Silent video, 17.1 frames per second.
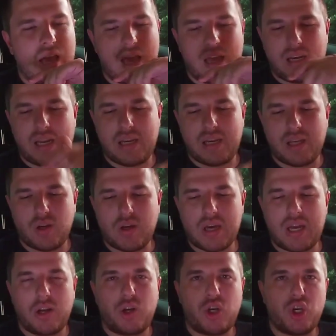and then you
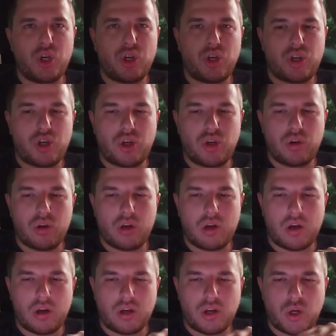get a
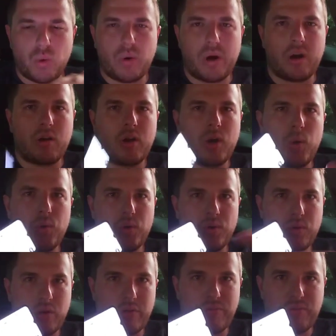QR code
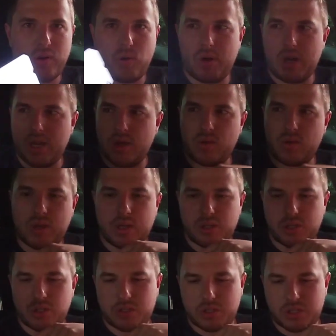on your phone and you can
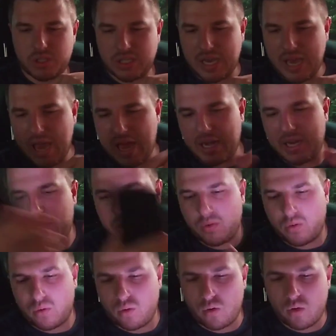just scan it.
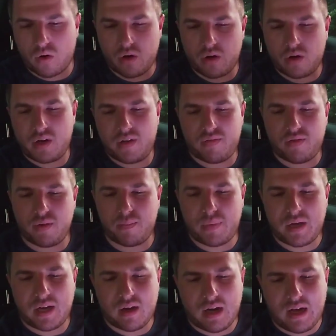Or if you
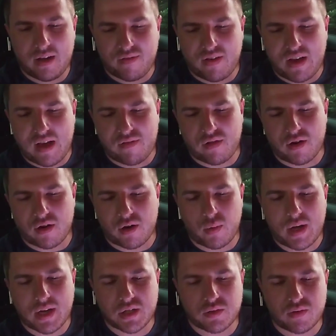pay like
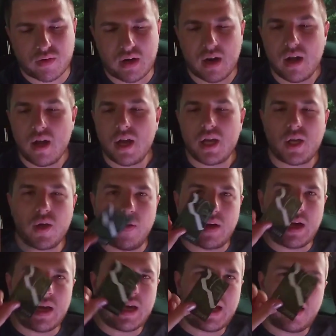€5 extra, you
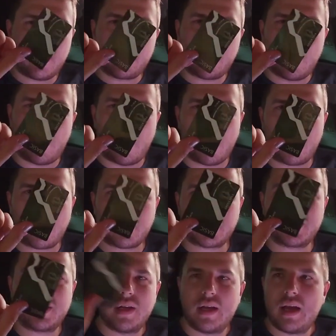can get a
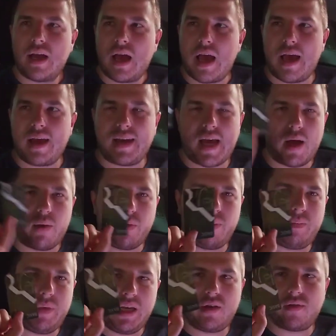card, and that
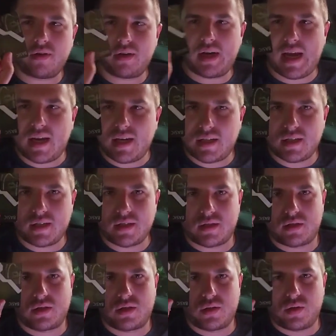will be connected
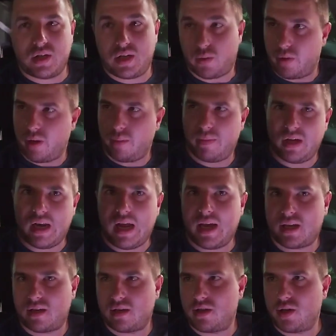to, it will be
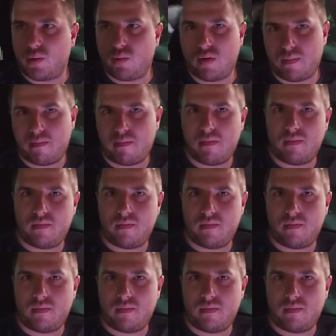like, you know, a